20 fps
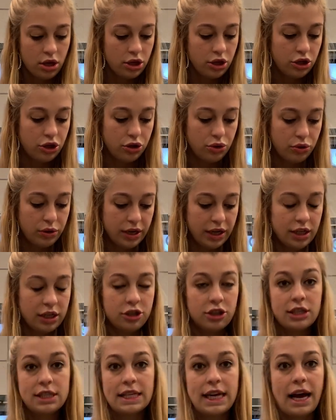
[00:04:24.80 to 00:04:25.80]
you can
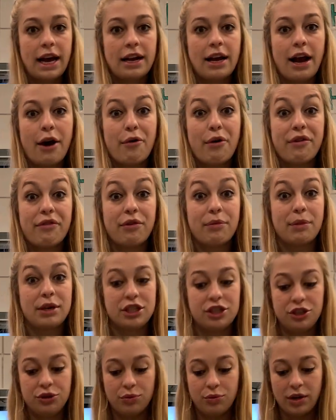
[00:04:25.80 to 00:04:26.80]
just add however
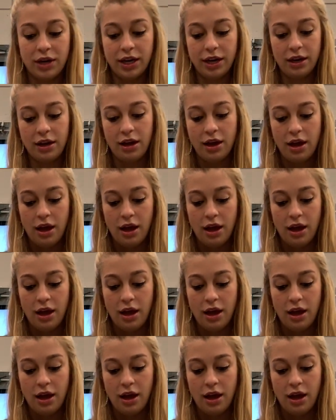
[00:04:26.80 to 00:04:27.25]
much you want.